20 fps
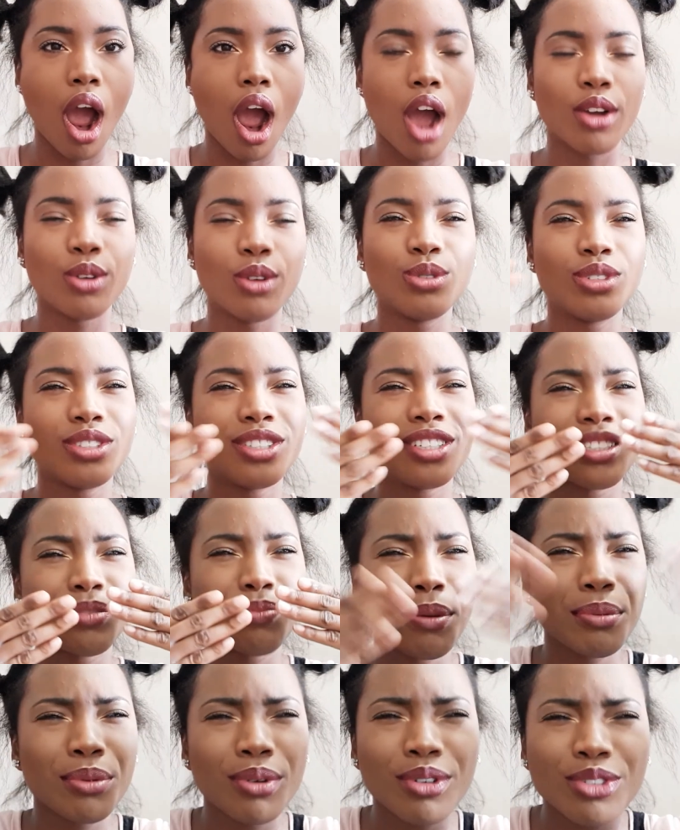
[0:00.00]
Do
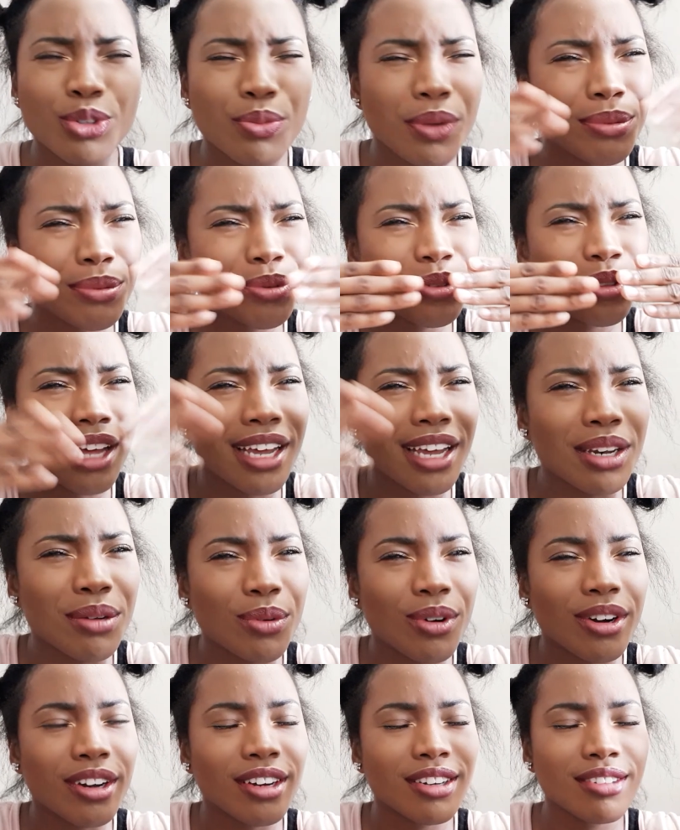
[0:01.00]
people do that
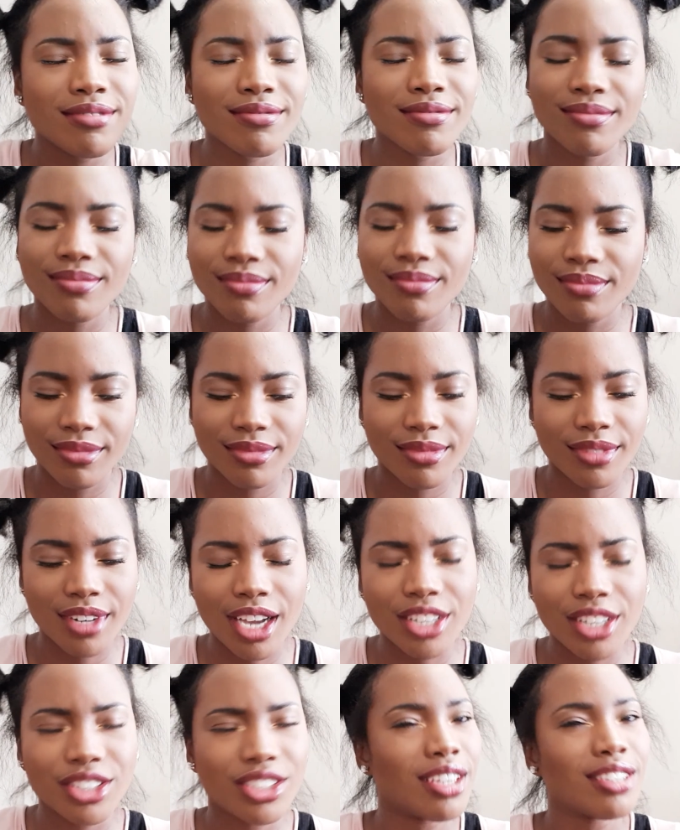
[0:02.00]
anymore? I
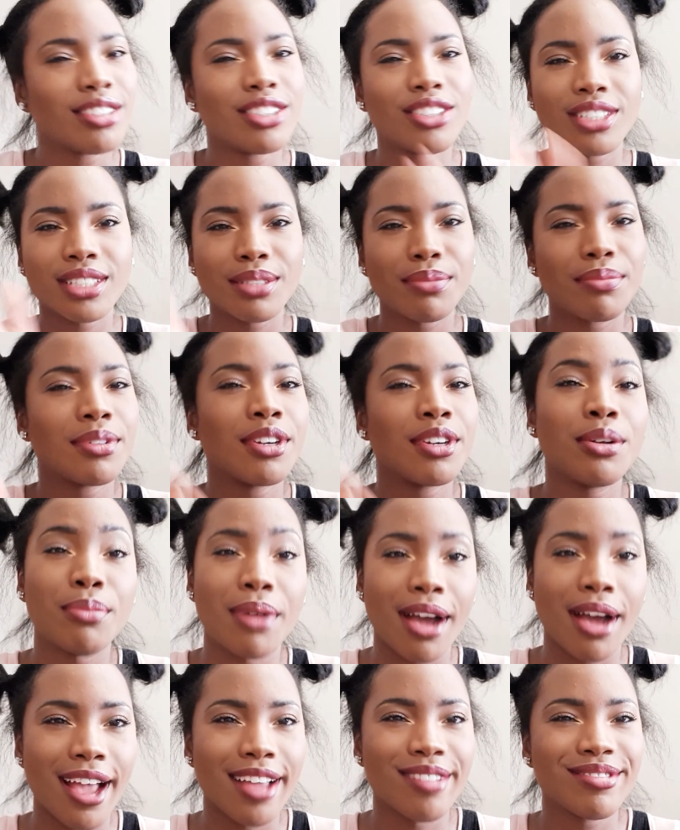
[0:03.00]
should just
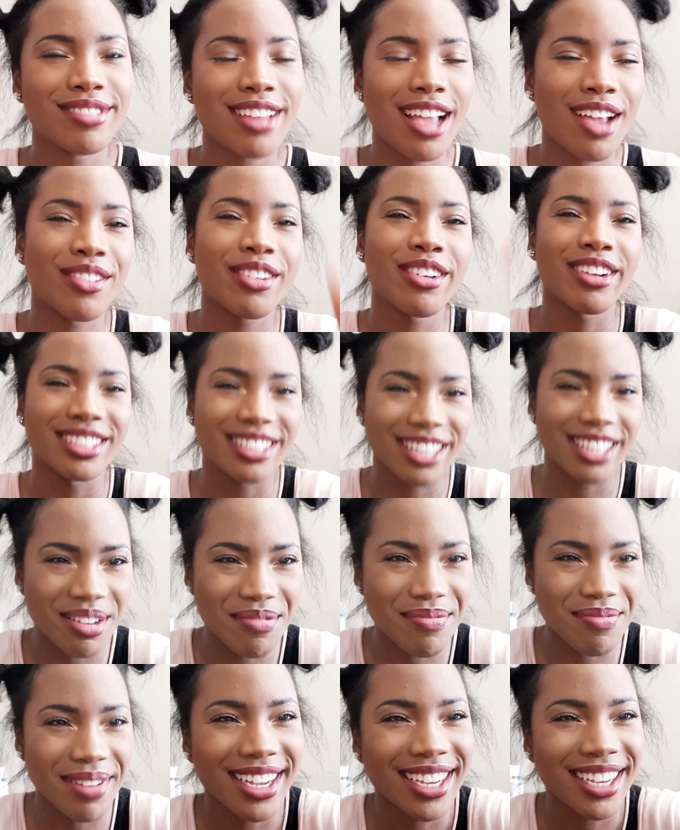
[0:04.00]
goodbye. Have a great day.
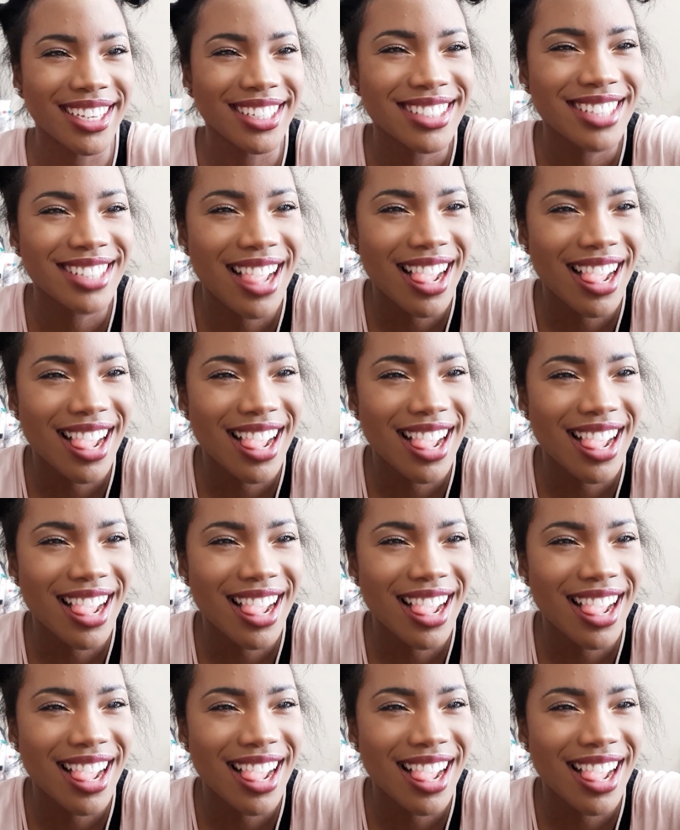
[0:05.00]
Bye, guys.